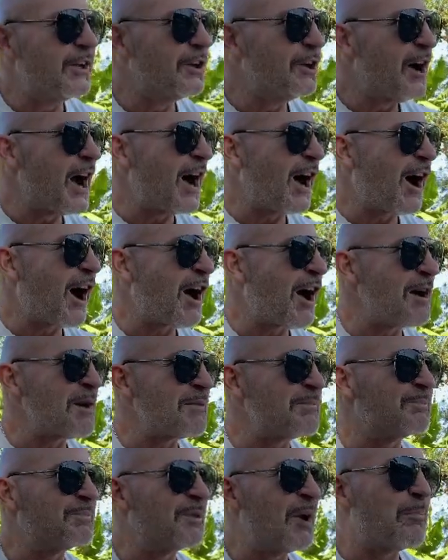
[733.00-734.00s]
know, I
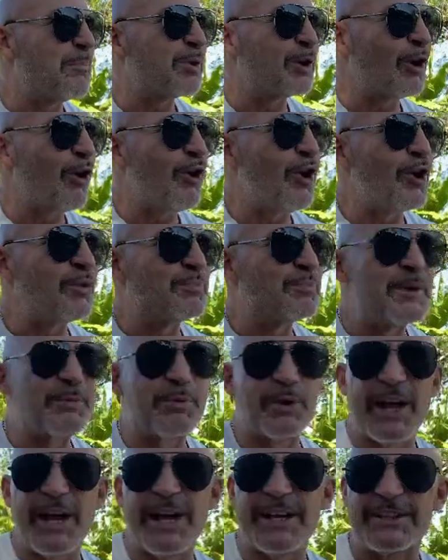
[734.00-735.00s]
applaud people
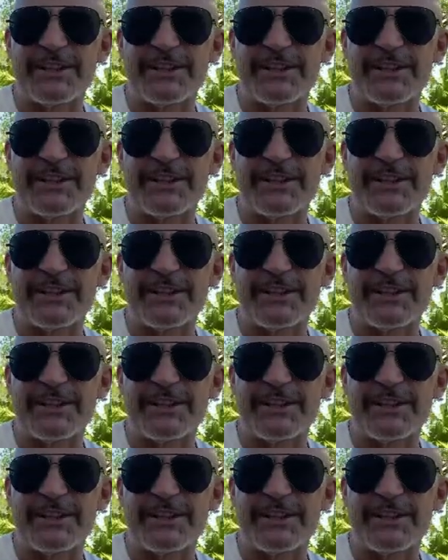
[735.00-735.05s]
like